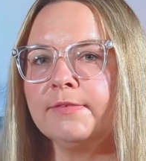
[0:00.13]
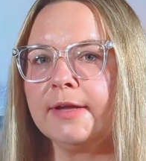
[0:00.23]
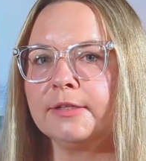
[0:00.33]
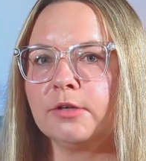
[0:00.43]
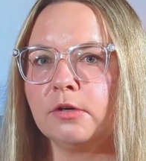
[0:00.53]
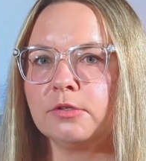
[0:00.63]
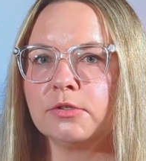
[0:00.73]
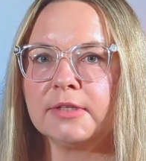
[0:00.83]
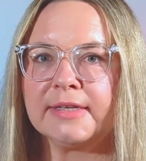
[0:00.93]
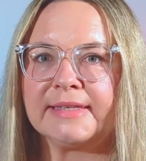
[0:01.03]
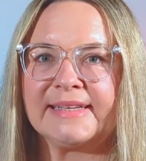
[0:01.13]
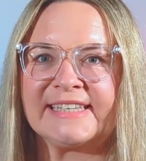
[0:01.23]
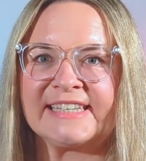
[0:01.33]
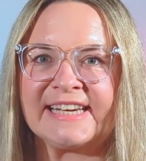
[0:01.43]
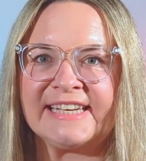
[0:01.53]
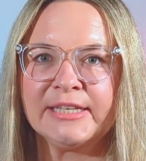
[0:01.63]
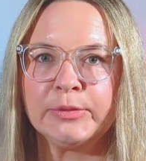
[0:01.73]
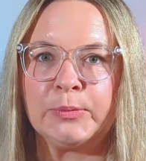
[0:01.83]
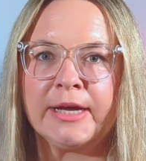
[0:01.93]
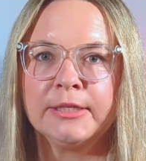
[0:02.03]
I told you that the
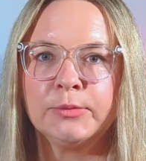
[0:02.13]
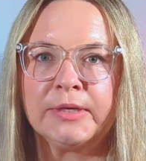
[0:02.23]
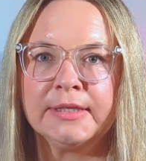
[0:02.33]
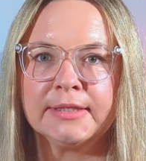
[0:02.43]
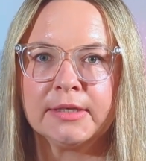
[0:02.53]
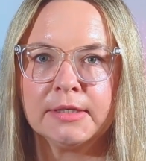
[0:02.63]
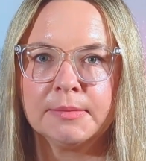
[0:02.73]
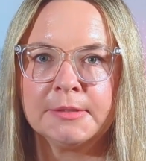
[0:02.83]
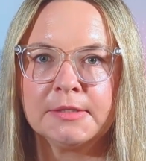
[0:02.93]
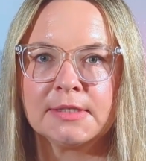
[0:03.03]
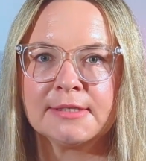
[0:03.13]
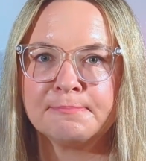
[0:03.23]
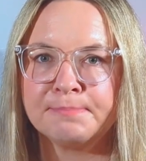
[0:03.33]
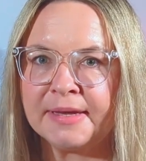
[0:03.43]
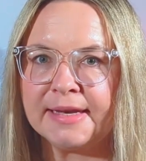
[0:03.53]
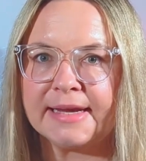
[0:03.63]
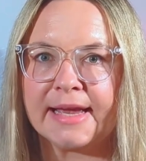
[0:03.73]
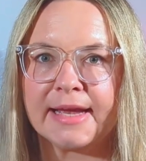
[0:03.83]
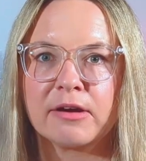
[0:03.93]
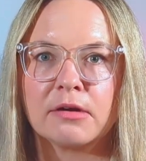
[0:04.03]
giant white wind turbines spinning
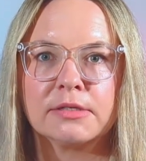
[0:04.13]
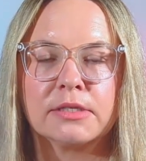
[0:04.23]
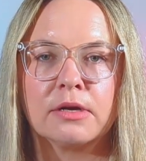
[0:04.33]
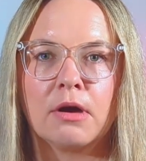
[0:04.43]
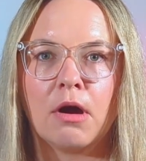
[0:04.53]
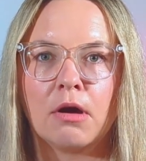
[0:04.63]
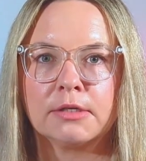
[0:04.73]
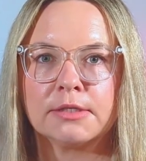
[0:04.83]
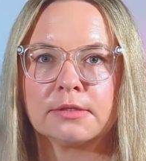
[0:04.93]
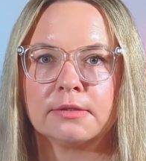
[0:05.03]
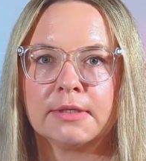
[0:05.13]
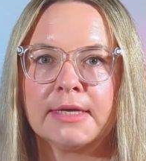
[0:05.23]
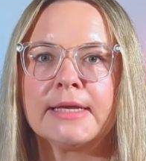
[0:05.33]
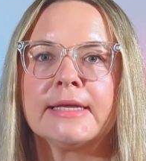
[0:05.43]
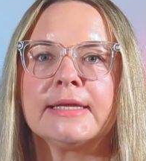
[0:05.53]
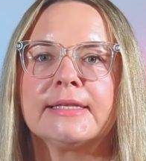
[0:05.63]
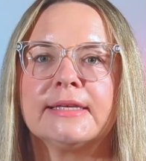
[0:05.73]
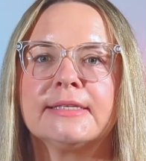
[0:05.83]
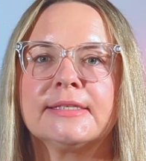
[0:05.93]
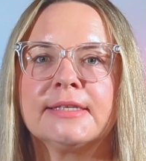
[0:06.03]
across the horizon,
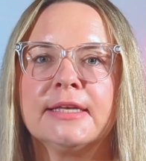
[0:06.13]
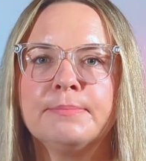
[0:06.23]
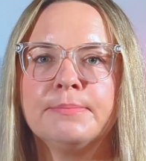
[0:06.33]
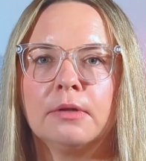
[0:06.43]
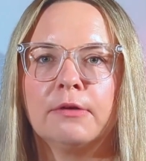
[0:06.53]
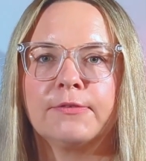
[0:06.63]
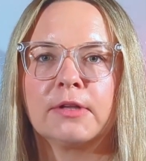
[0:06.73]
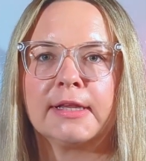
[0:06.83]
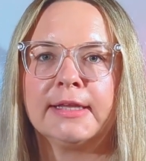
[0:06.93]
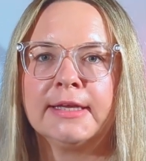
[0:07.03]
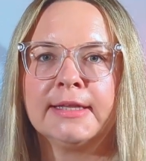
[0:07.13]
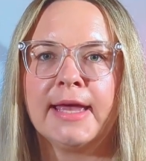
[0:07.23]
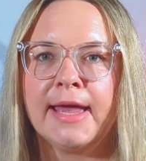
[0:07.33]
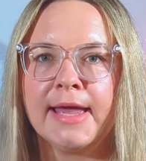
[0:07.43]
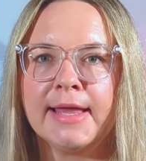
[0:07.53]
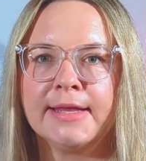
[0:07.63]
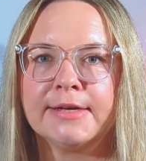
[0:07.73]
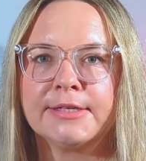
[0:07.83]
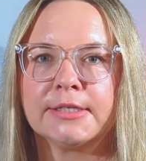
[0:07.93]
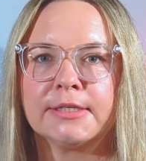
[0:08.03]
the symbol of clean
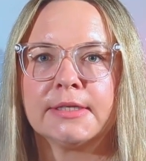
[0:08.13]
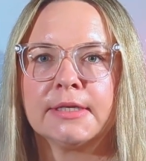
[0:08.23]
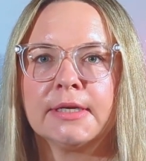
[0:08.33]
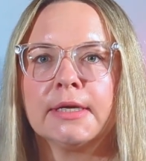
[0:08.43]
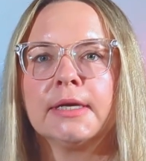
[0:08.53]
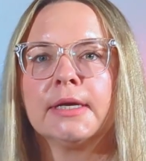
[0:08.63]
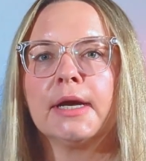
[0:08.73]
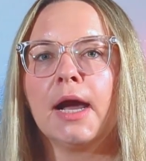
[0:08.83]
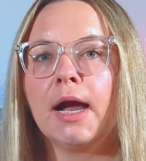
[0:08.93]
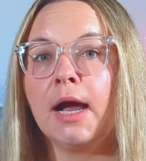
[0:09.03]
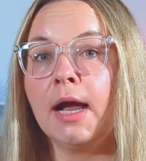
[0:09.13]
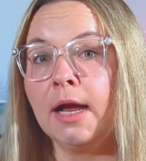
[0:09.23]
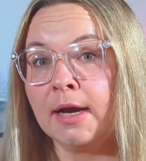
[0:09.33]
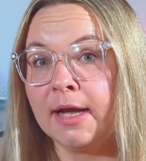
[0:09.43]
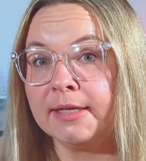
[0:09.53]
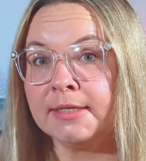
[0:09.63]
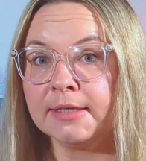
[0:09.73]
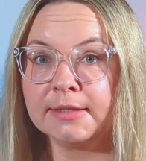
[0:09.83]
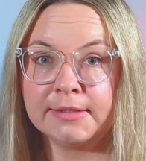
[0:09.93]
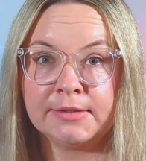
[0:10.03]
energy, are
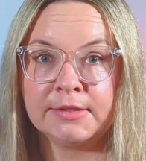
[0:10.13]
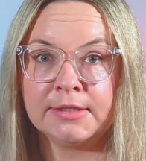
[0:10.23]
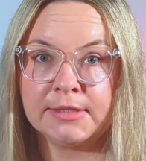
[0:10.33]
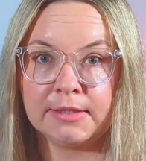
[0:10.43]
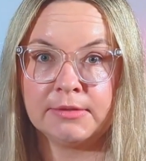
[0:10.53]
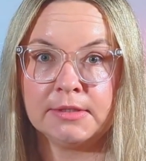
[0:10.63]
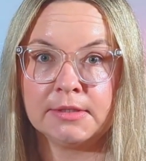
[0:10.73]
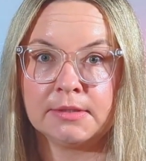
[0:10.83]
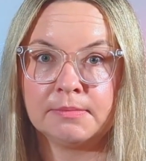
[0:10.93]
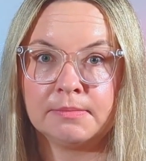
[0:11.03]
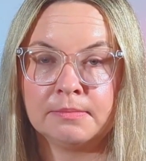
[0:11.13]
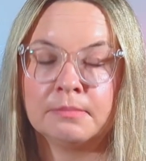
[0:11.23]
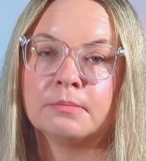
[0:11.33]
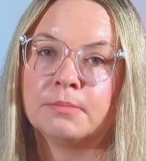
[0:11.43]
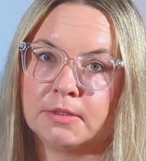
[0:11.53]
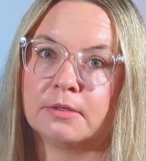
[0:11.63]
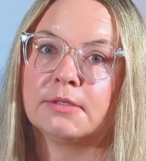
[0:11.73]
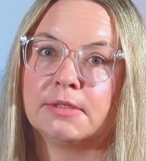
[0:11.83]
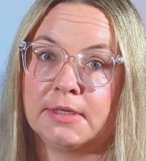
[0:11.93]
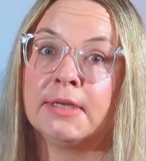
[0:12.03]
hiding a dirty secrets?
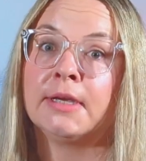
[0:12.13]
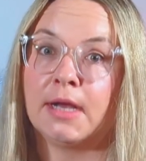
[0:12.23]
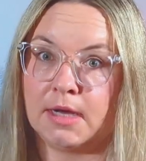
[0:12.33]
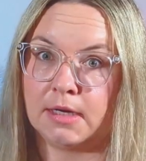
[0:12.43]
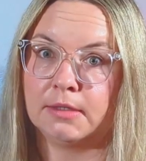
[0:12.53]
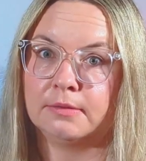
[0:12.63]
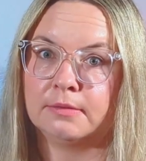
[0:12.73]
Because they are.